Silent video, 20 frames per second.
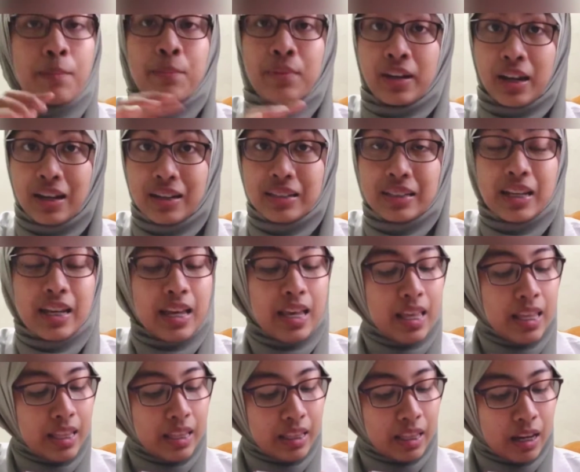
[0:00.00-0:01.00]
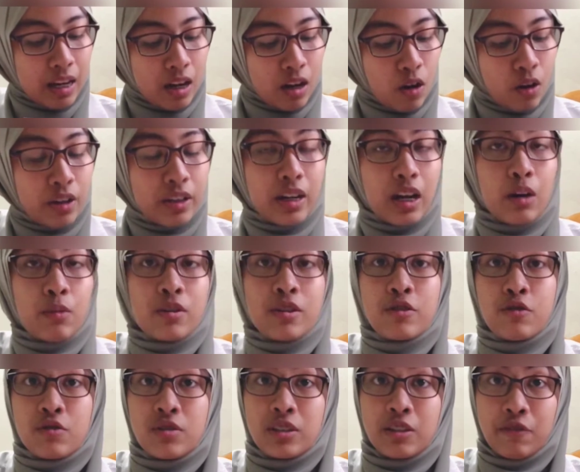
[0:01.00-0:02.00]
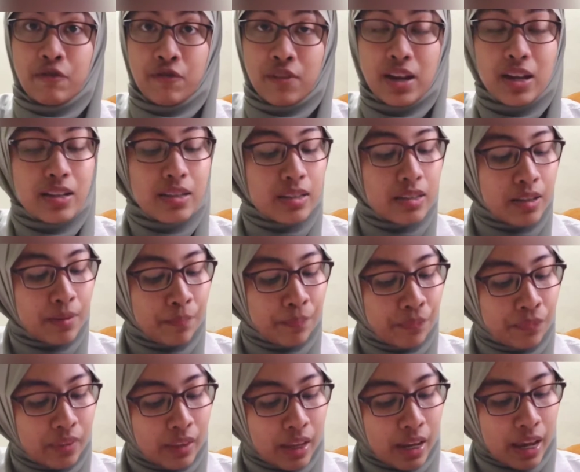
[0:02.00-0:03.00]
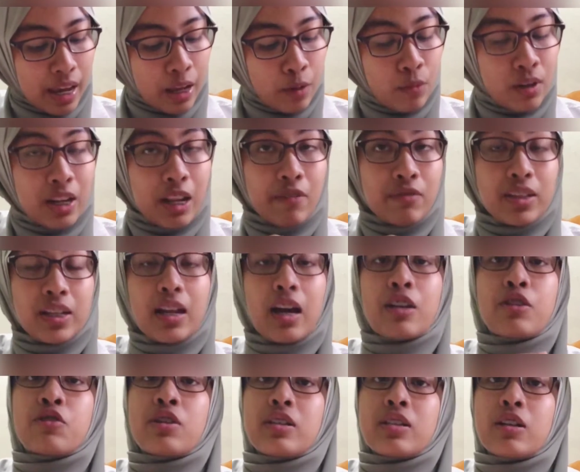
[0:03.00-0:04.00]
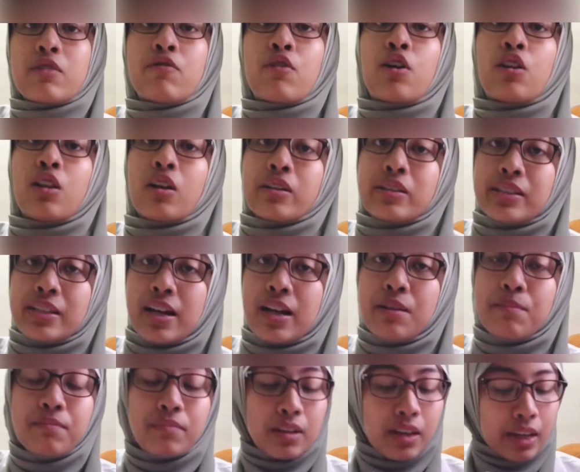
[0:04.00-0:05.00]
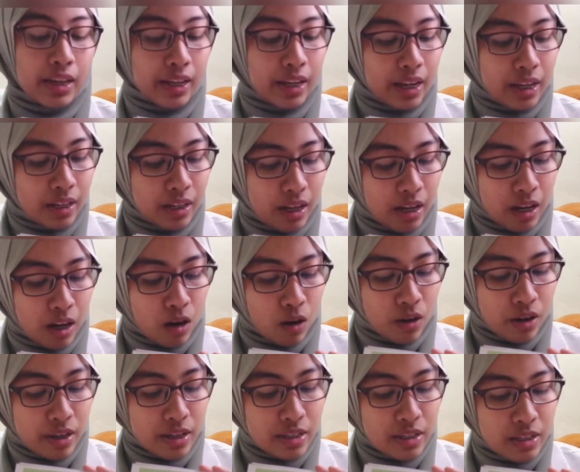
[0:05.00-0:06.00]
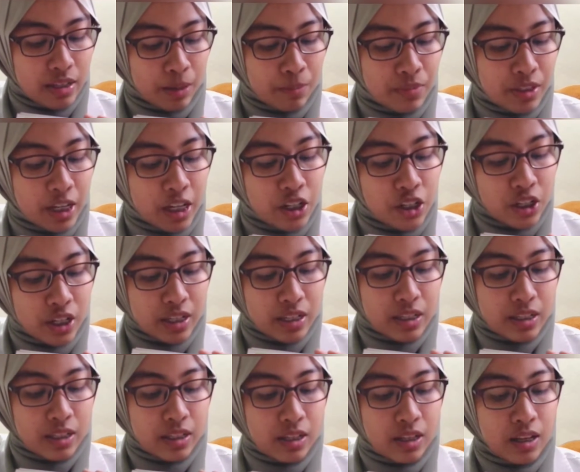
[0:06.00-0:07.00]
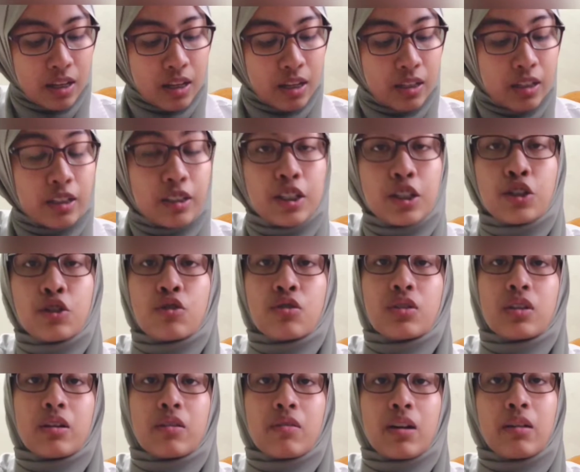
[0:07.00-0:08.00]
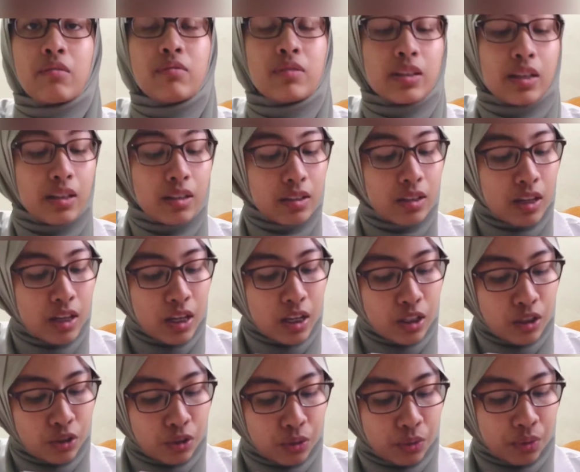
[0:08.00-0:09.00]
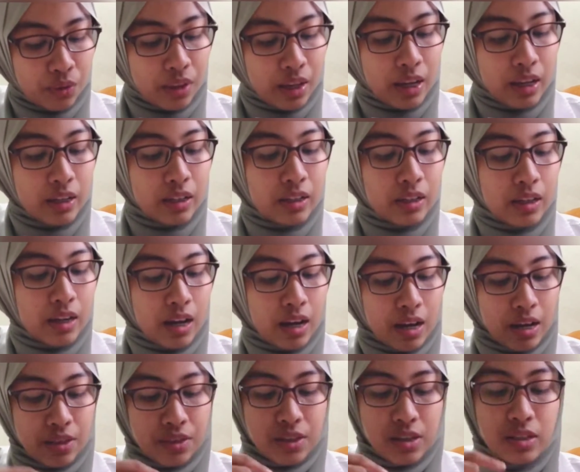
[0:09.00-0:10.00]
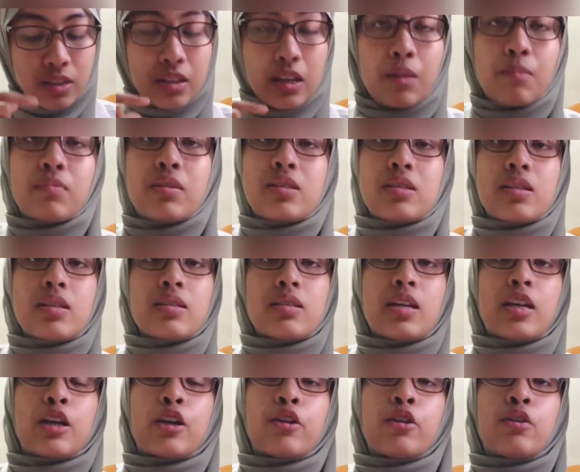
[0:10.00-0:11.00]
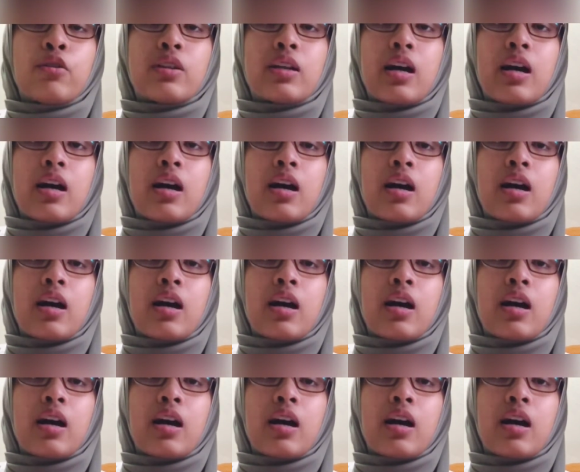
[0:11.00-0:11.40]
plaque on our tooth surface, and we left it untreated for a long time, it can occur some changes the tissues around the tooth, and this gum disease include